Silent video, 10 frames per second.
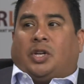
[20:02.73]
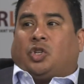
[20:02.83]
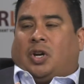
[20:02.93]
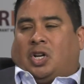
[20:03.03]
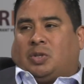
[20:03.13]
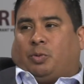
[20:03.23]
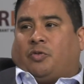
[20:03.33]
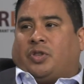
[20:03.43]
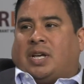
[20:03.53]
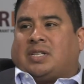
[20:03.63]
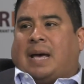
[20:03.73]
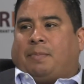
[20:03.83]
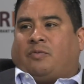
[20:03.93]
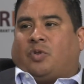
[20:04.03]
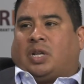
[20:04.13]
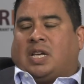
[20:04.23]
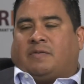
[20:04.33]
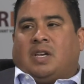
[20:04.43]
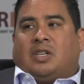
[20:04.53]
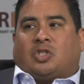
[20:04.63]
that you're eligible for that type of relief.
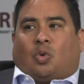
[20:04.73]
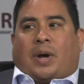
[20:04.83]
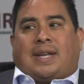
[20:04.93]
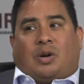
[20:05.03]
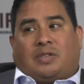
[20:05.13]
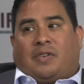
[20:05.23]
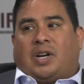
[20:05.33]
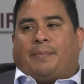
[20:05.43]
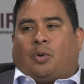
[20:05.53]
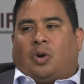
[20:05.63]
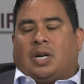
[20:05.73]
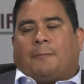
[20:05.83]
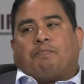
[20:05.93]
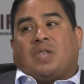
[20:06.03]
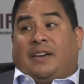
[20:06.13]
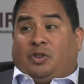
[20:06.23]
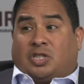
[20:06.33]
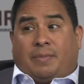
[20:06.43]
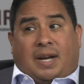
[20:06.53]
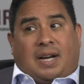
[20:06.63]
So right now it's very important. If you're
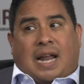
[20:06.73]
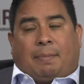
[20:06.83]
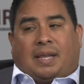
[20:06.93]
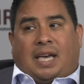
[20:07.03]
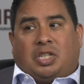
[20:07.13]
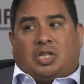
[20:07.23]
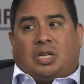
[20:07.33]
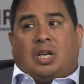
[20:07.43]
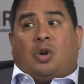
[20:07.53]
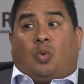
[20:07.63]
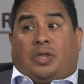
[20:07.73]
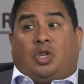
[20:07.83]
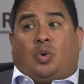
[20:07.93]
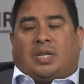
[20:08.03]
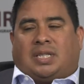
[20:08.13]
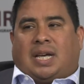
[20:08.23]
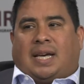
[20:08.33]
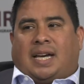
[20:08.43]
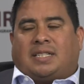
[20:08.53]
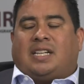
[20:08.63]
submitting an application with
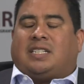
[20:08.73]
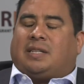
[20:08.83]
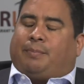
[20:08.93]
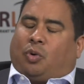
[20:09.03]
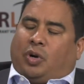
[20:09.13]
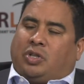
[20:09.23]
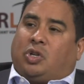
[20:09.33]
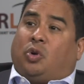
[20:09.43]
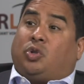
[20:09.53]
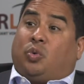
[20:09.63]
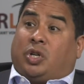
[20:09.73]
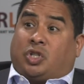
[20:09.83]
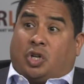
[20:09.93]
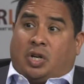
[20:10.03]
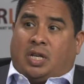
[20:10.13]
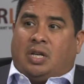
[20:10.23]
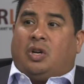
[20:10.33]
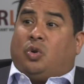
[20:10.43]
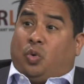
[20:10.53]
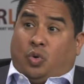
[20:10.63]
USCIS, it's important to go to an attorney
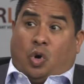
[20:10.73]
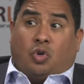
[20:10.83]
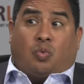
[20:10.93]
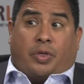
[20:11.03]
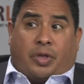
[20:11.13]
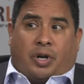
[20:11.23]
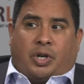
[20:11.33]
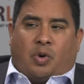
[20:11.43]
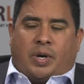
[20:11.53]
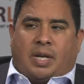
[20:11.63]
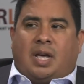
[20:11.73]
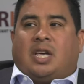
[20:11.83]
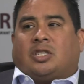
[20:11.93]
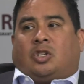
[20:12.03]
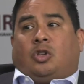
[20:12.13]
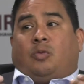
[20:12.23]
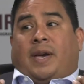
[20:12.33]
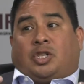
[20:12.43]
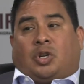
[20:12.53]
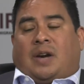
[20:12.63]
who knows what they're doing so that you
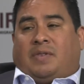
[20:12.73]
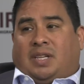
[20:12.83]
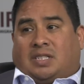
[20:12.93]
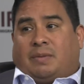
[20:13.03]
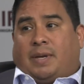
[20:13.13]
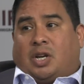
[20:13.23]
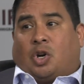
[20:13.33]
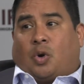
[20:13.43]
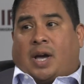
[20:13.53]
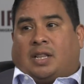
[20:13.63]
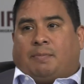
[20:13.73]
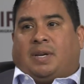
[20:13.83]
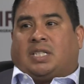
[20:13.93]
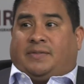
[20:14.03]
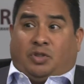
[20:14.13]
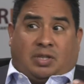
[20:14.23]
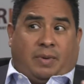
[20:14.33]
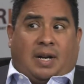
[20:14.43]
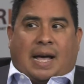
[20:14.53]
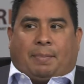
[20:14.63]
make sure everything's submitted correctly. Because if you
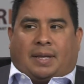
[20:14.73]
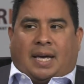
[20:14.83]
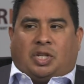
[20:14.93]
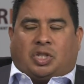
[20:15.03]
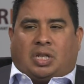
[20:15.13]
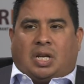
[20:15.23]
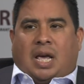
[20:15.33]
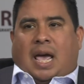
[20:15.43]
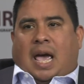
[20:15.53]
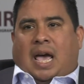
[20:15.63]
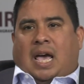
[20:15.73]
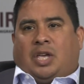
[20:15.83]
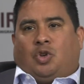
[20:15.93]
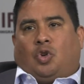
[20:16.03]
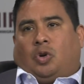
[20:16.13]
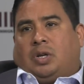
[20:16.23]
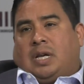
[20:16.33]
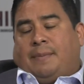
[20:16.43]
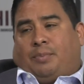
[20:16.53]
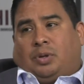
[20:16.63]
submit an application and you don't
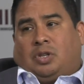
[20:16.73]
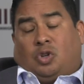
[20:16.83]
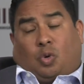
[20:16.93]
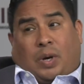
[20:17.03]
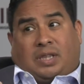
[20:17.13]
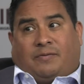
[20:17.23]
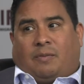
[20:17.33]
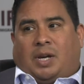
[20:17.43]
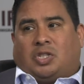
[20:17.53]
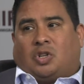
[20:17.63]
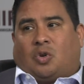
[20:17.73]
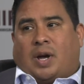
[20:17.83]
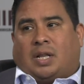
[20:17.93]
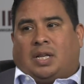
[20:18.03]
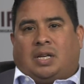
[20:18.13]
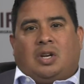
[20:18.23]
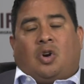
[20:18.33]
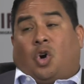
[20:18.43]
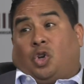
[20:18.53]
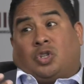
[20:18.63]
write the information correctly,
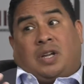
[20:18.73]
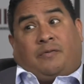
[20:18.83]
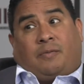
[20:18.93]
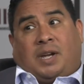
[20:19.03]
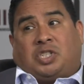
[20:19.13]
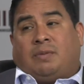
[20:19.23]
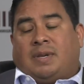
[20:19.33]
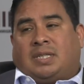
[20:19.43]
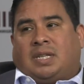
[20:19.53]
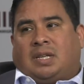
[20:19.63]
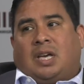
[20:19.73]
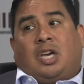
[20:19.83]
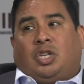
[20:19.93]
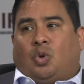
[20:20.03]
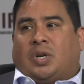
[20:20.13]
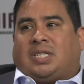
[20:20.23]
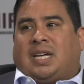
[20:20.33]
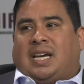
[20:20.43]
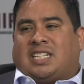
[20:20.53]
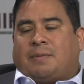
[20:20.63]
or there's information missing,
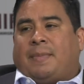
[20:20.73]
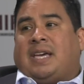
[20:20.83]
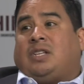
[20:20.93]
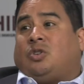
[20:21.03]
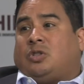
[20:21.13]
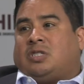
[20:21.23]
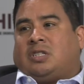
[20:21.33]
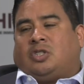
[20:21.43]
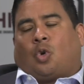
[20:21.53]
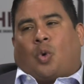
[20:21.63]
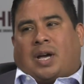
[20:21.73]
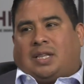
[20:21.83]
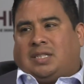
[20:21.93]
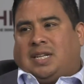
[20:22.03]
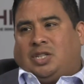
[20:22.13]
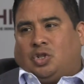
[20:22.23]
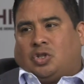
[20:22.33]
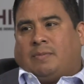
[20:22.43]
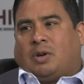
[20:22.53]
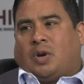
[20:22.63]
USCIS may directly send you
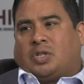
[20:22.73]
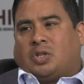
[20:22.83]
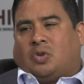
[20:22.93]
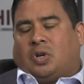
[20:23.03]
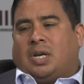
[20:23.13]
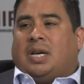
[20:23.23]
to immigration court